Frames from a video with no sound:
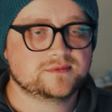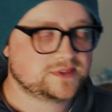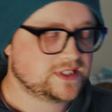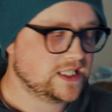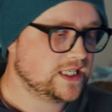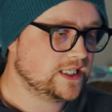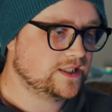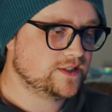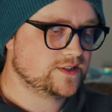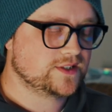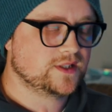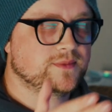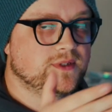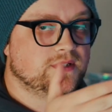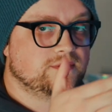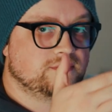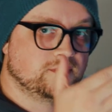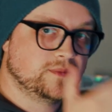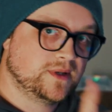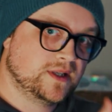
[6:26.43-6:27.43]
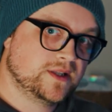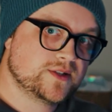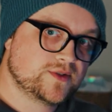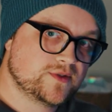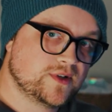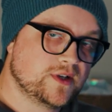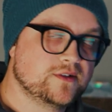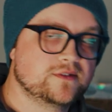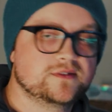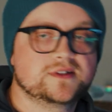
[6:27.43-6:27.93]
taking something from
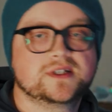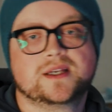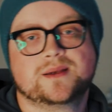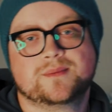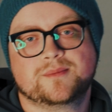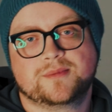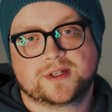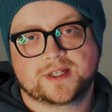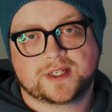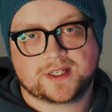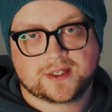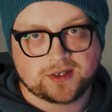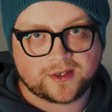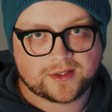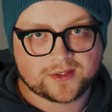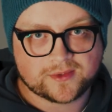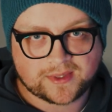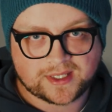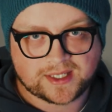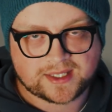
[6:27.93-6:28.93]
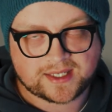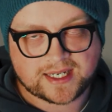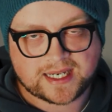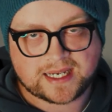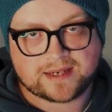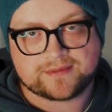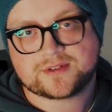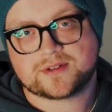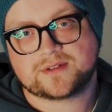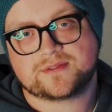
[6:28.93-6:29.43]
Illustrator, bringing it all the way into
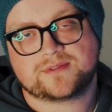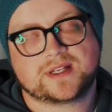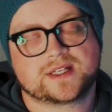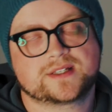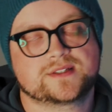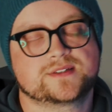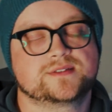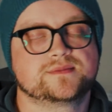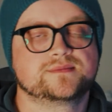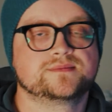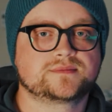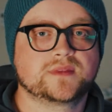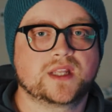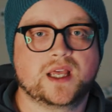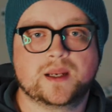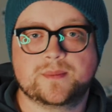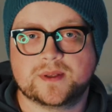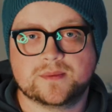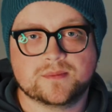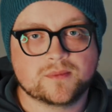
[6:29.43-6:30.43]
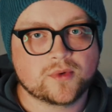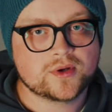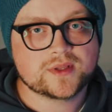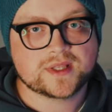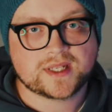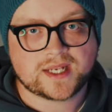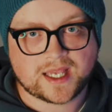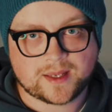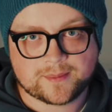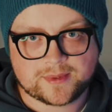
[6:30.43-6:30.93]
After Effects. I'd be more
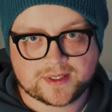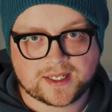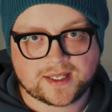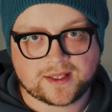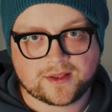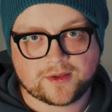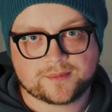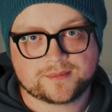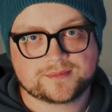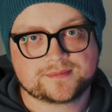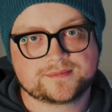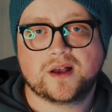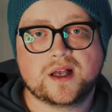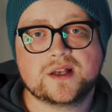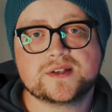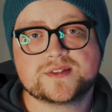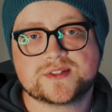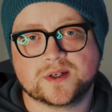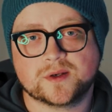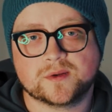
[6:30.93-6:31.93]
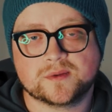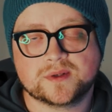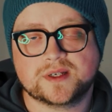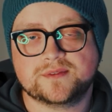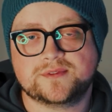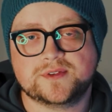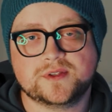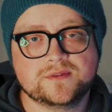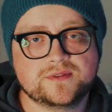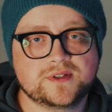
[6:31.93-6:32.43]
than happy to help. Also,
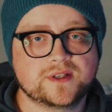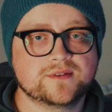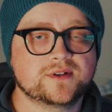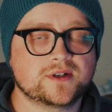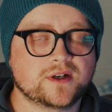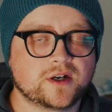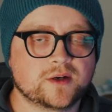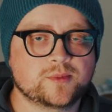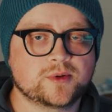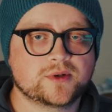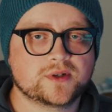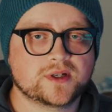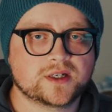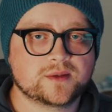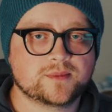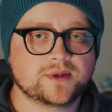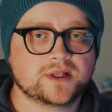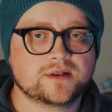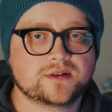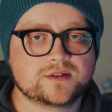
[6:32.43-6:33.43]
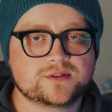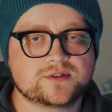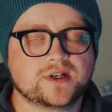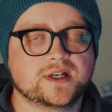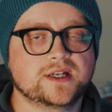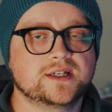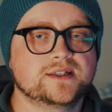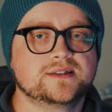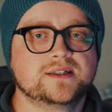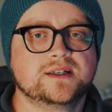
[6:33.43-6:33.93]
if you've given Artboard Automator a
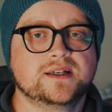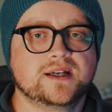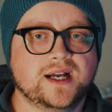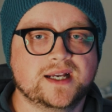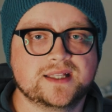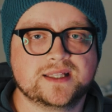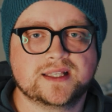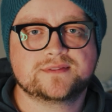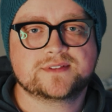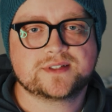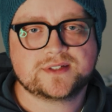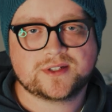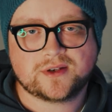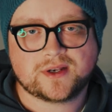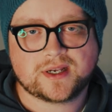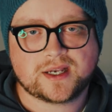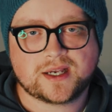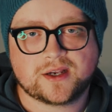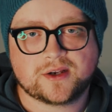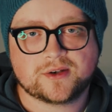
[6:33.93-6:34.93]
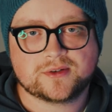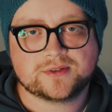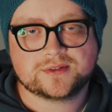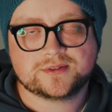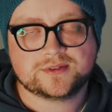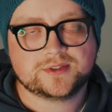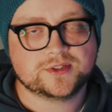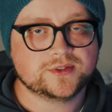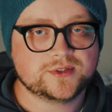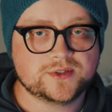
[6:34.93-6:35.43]
try, I'd love to know how
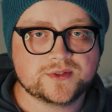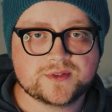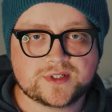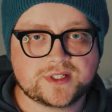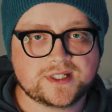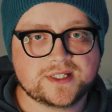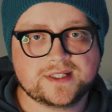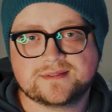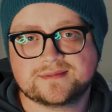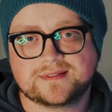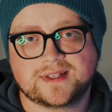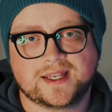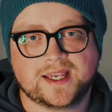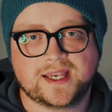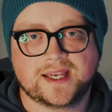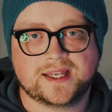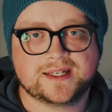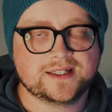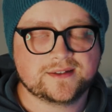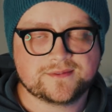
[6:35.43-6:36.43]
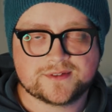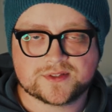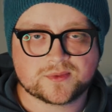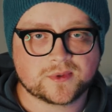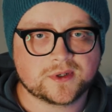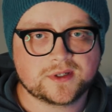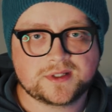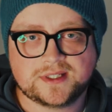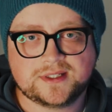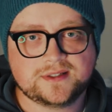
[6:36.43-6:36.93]
you're using it and if it's
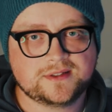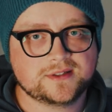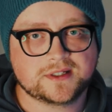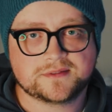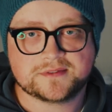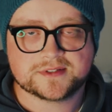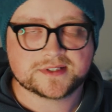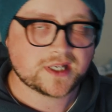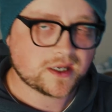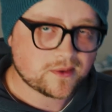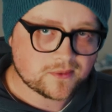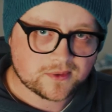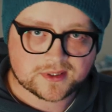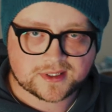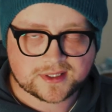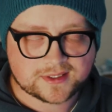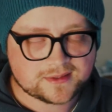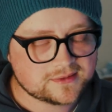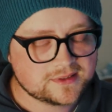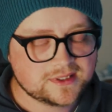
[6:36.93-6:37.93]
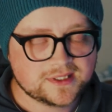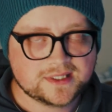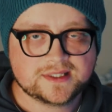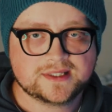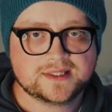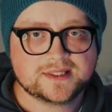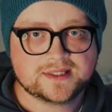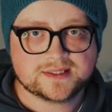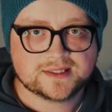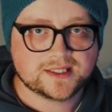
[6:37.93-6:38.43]
working. If it's not working,
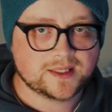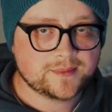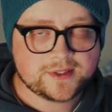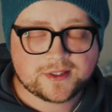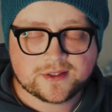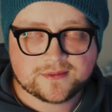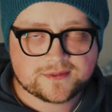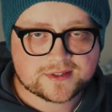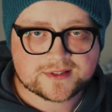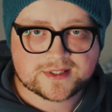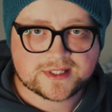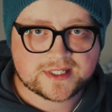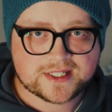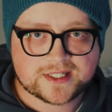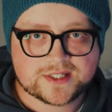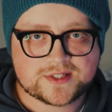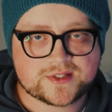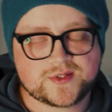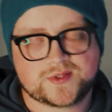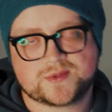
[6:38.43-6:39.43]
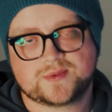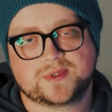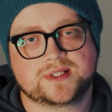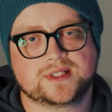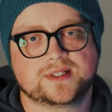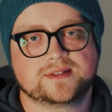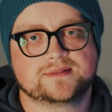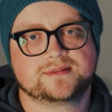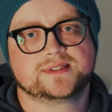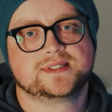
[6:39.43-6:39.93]
let me know if there's any issues with
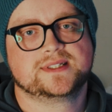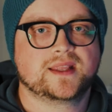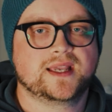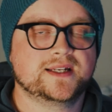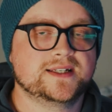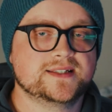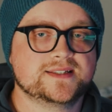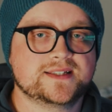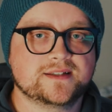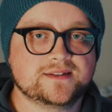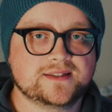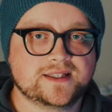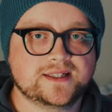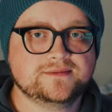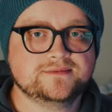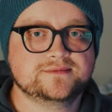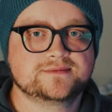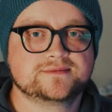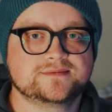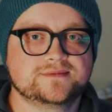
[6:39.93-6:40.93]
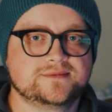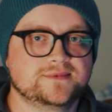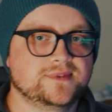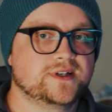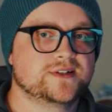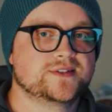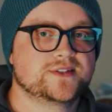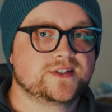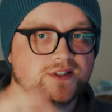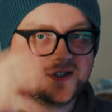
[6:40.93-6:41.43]
it. And until then,
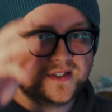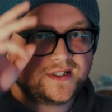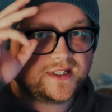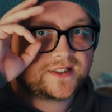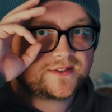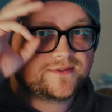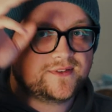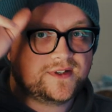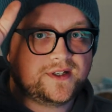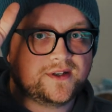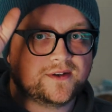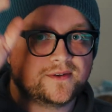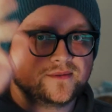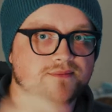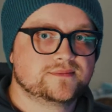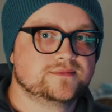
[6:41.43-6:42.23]
I'll see you in the next video.